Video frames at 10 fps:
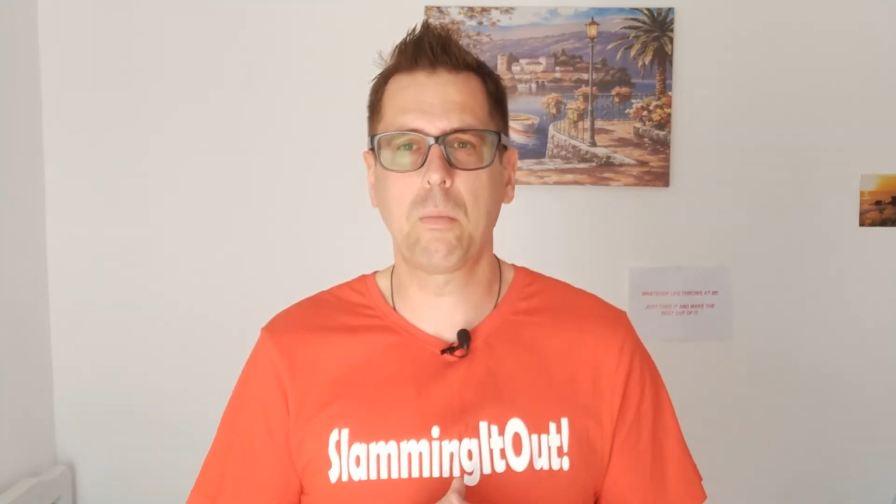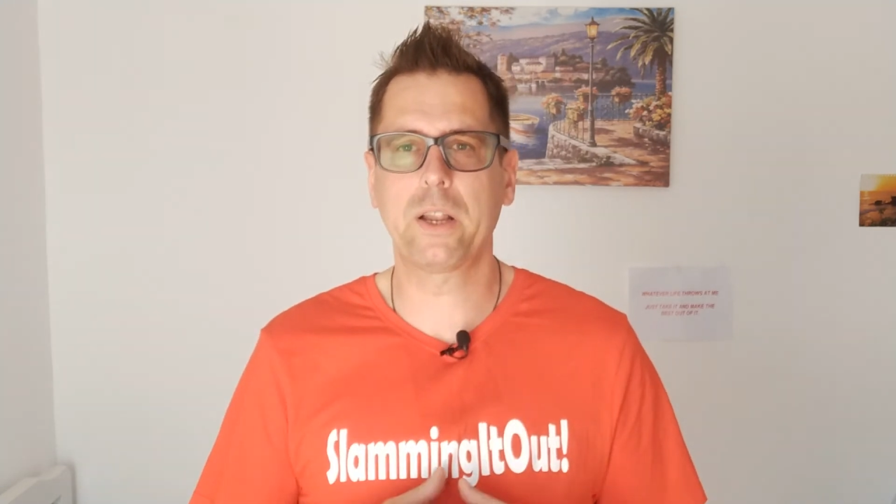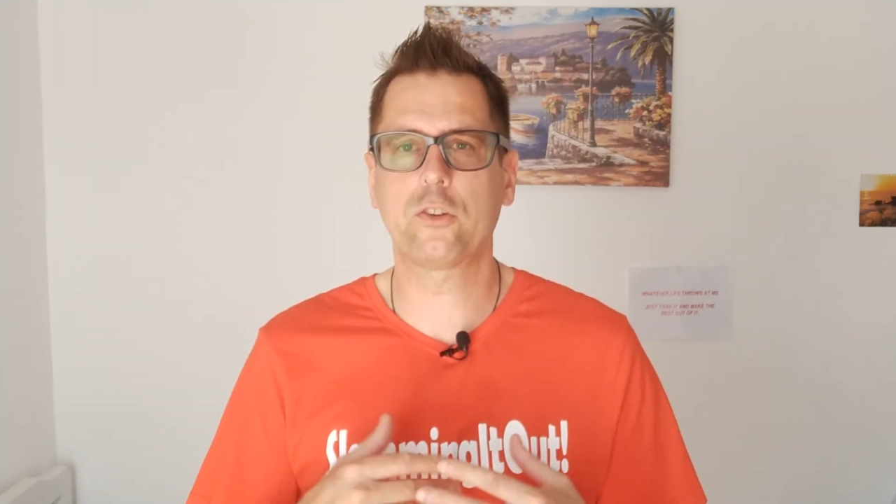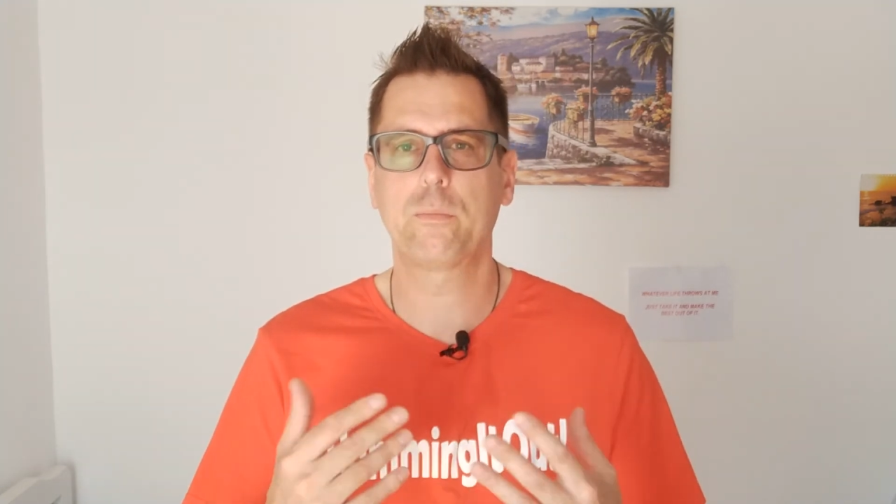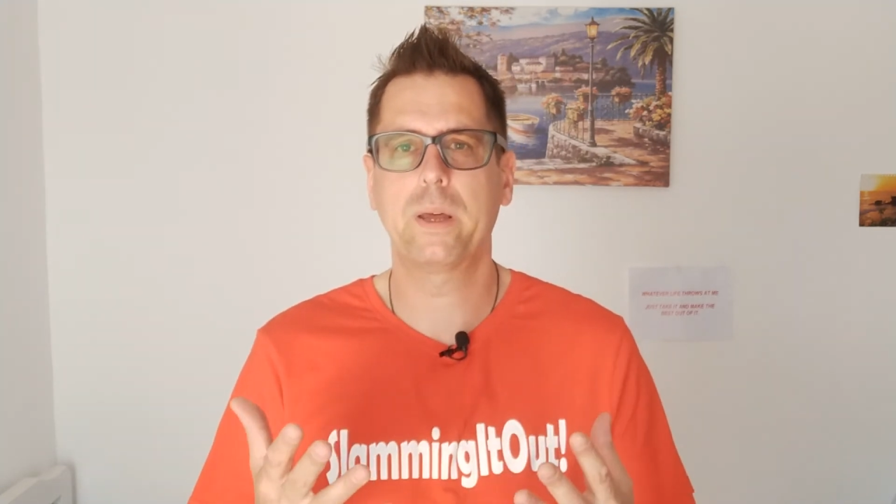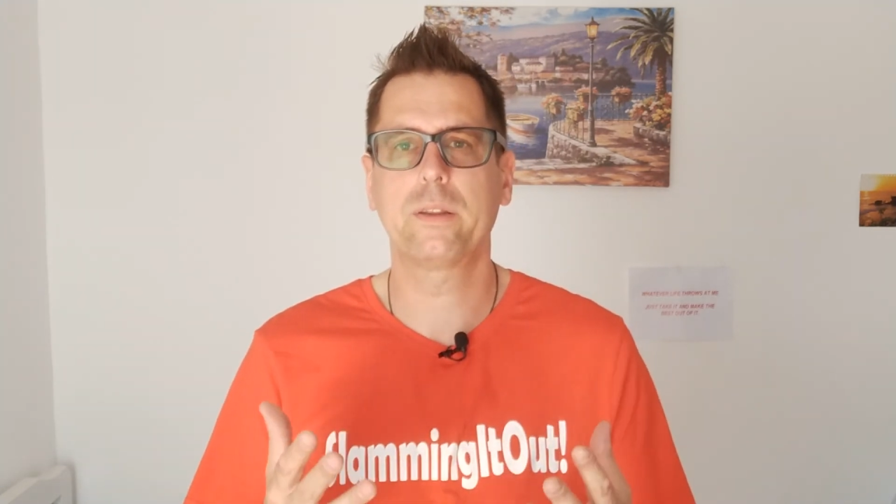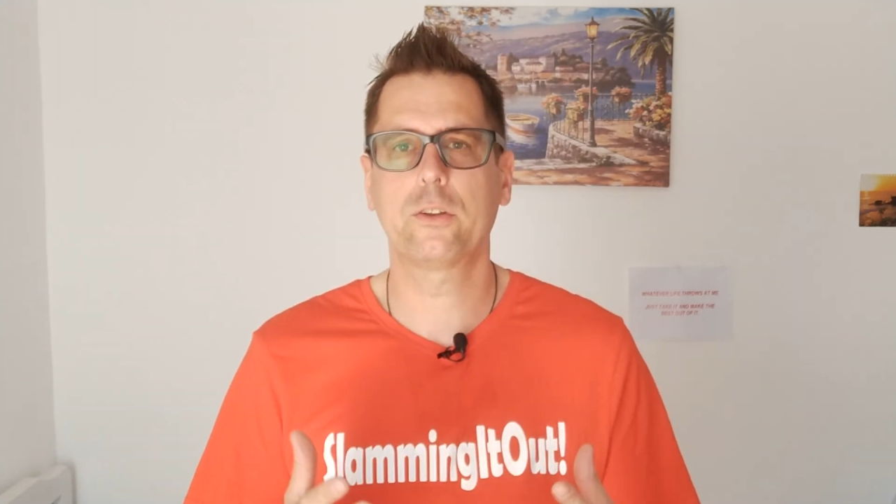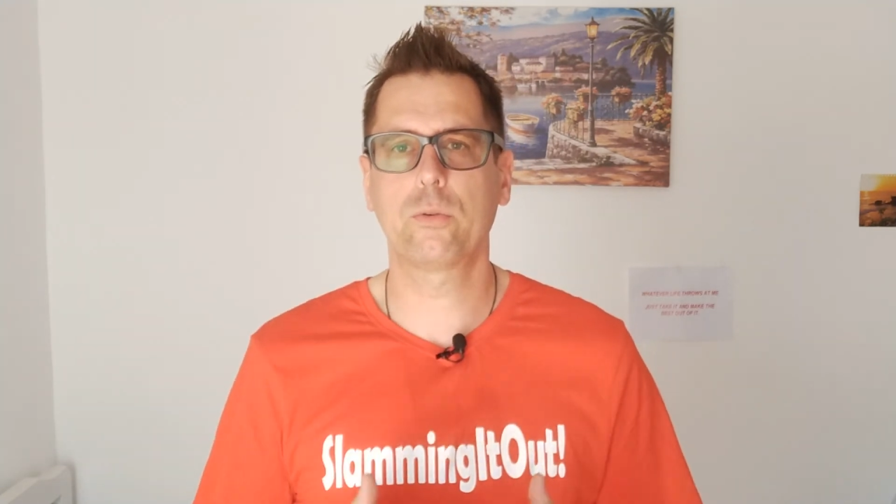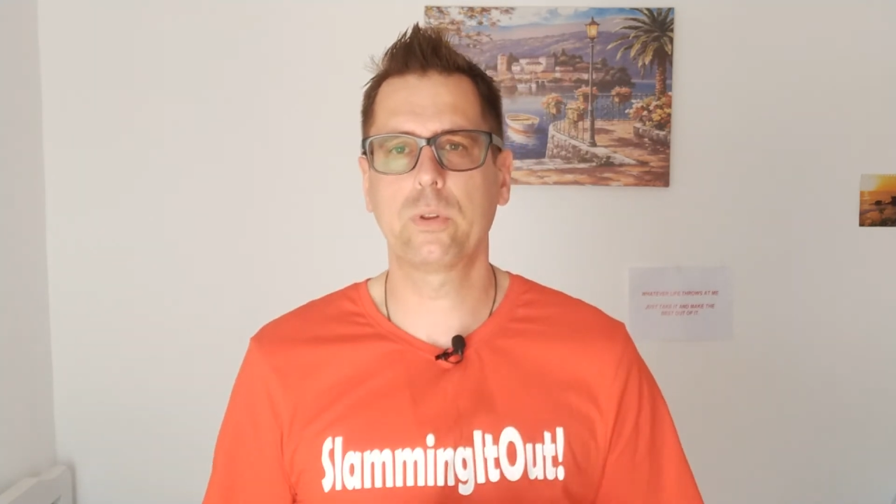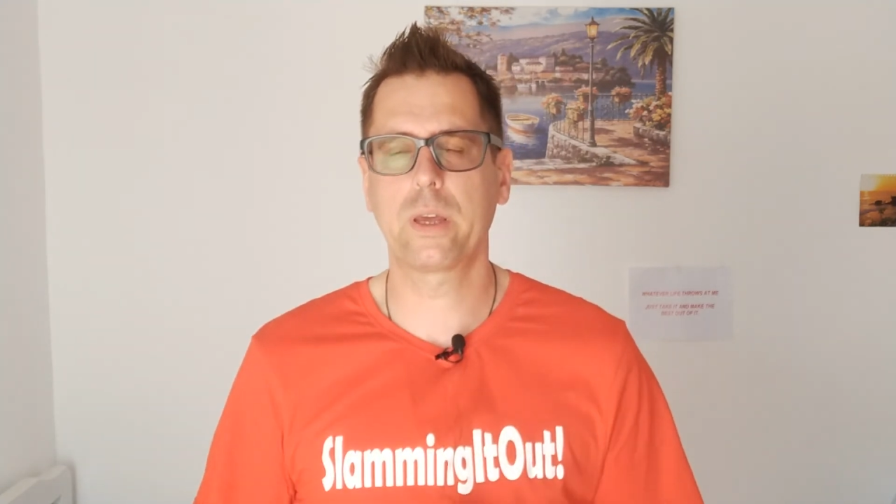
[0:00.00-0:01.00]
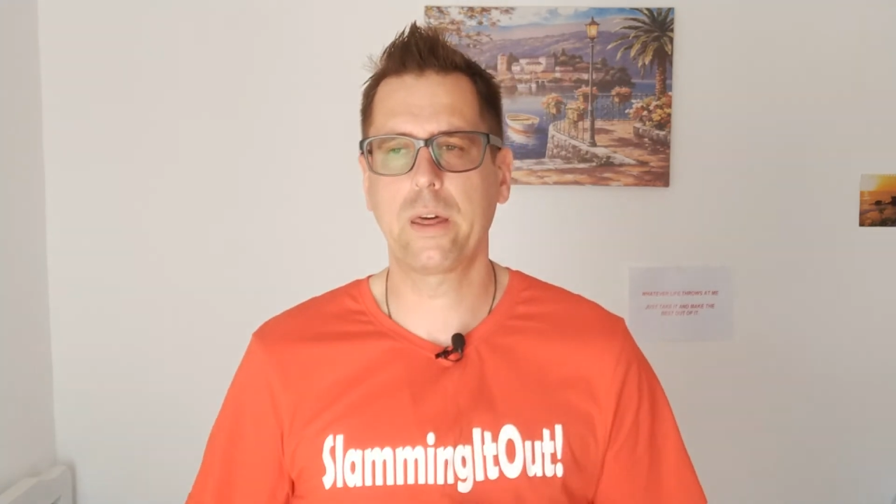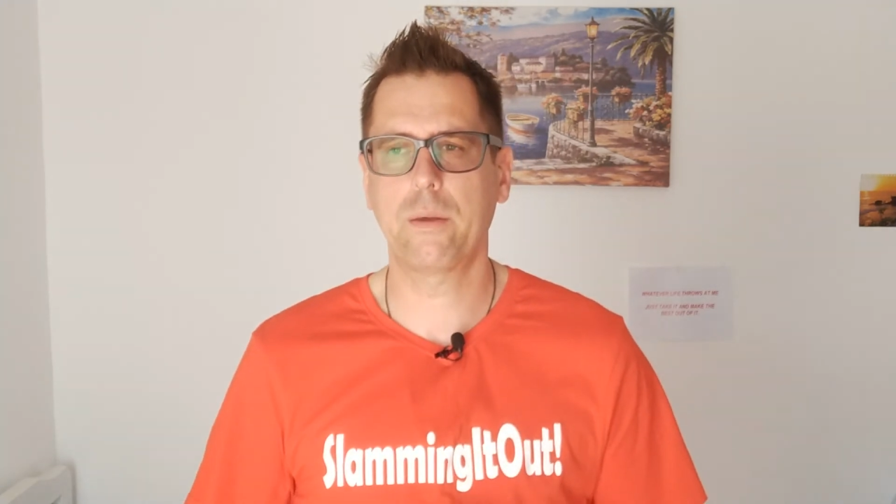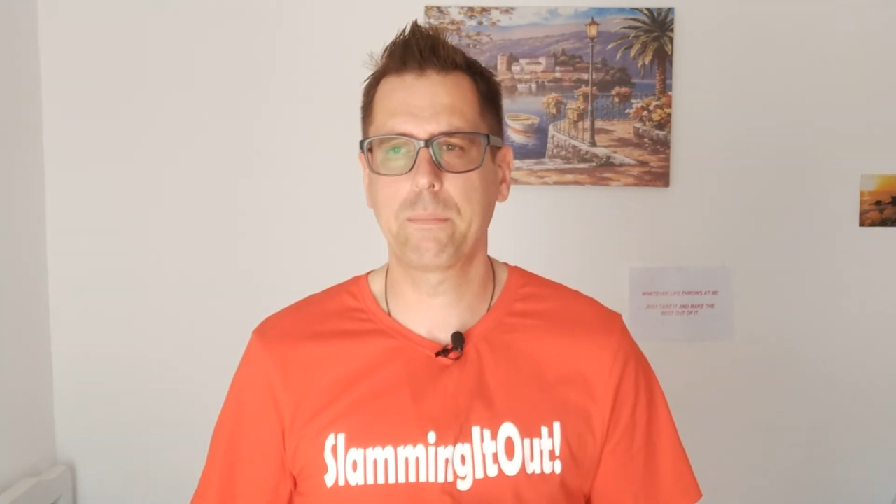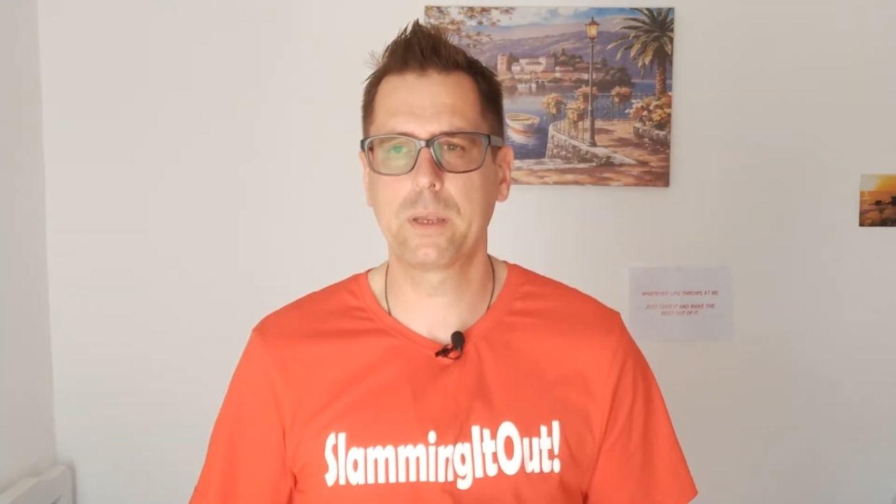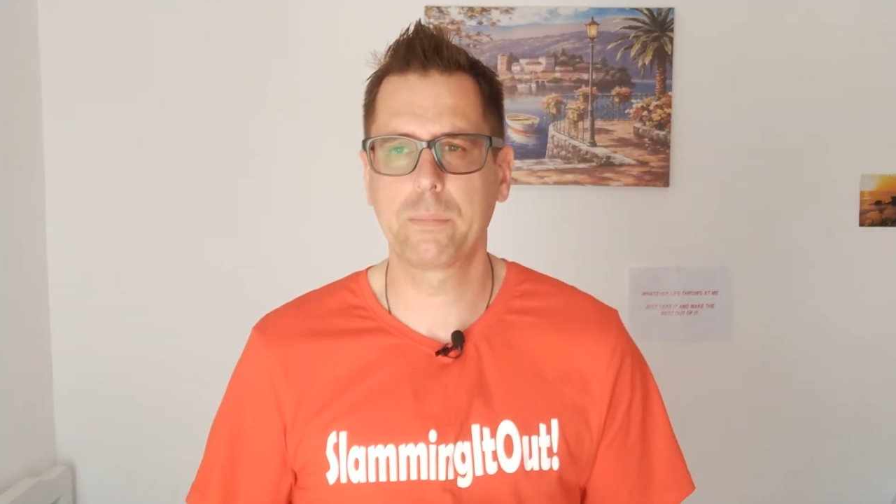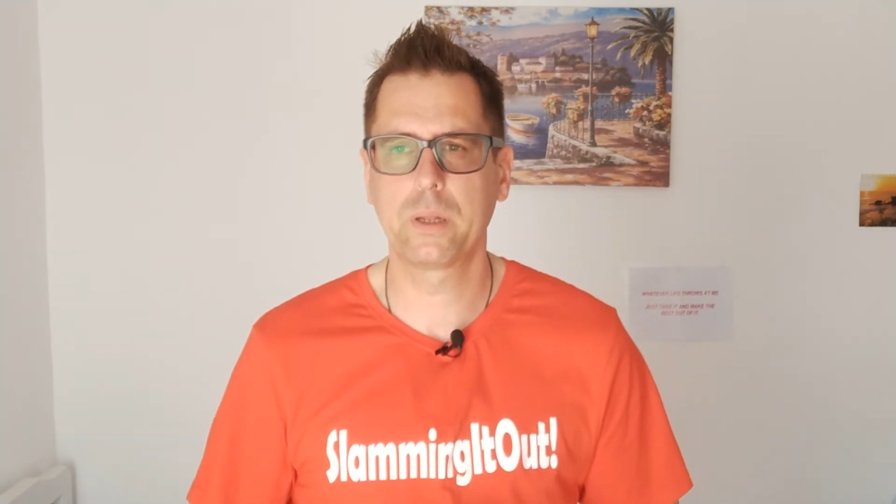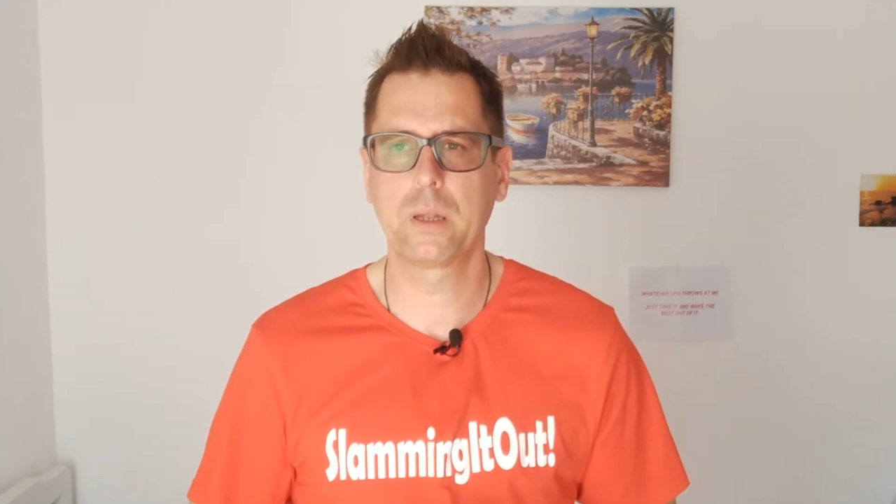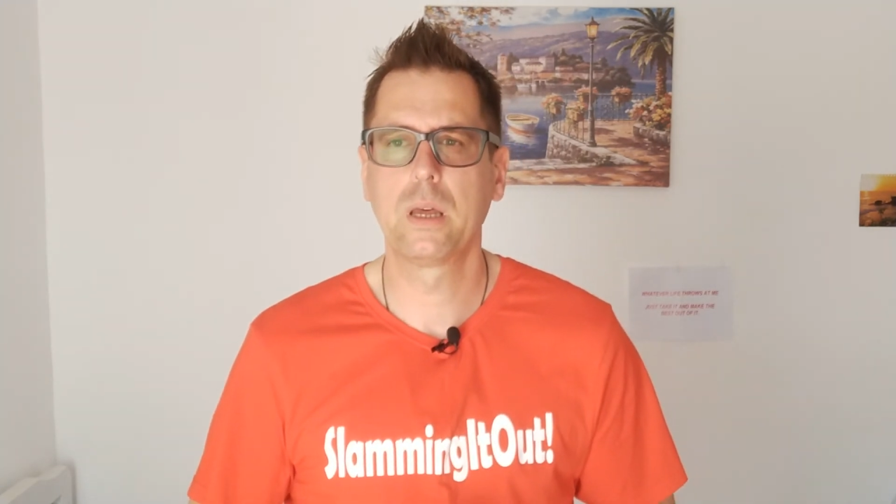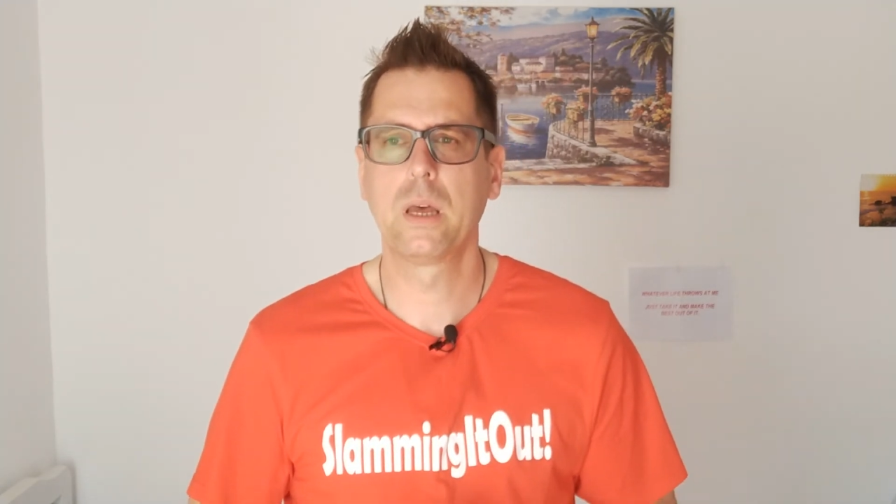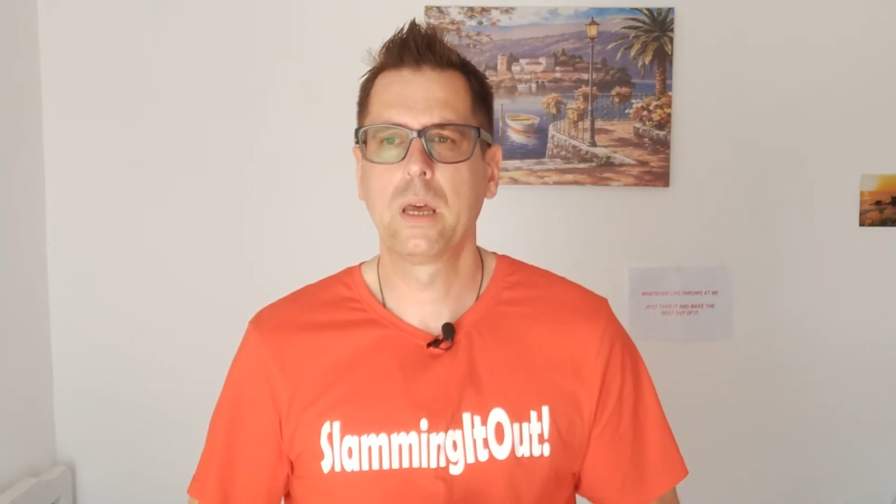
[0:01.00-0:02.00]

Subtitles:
much better to the other people.